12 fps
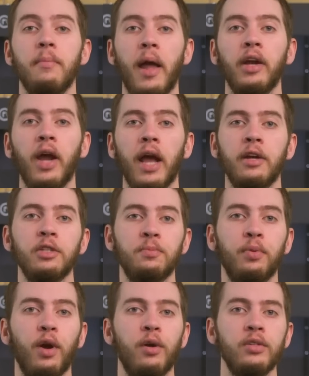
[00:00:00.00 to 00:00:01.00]
The MatterHackers
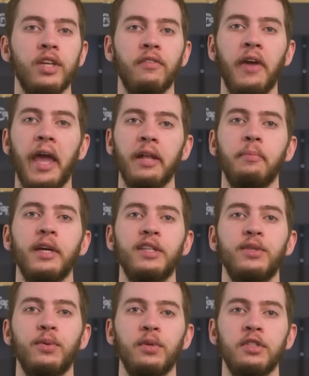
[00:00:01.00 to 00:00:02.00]
pros have
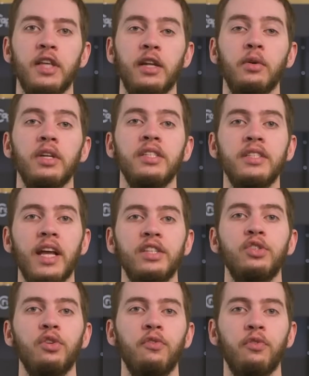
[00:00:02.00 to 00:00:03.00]
handpicked tools that are
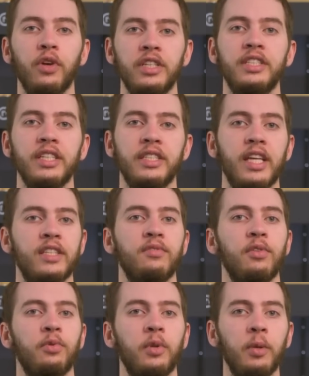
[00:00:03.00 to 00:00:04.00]
essential for a
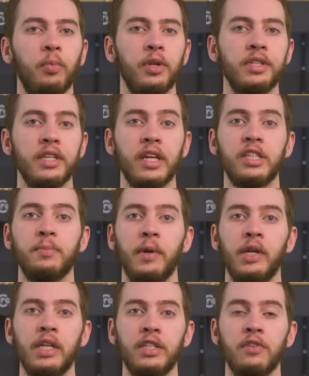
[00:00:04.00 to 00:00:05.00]
successful 3D printing
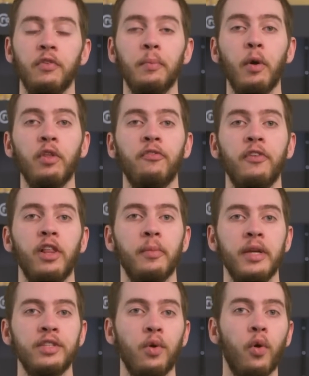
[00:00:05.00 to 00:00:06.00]
experience for both
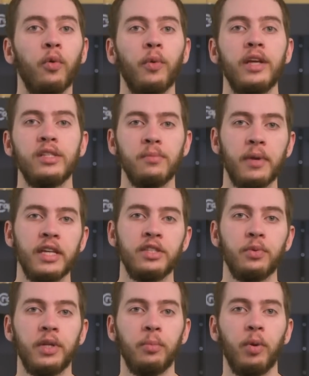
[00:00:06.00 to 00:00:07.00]
filament or
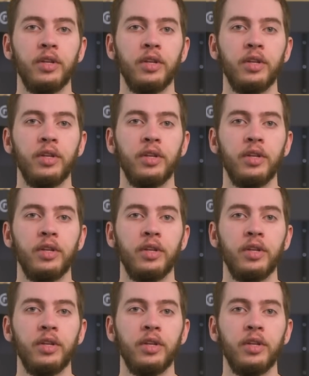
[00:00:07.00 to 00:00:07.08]
resin-based 3D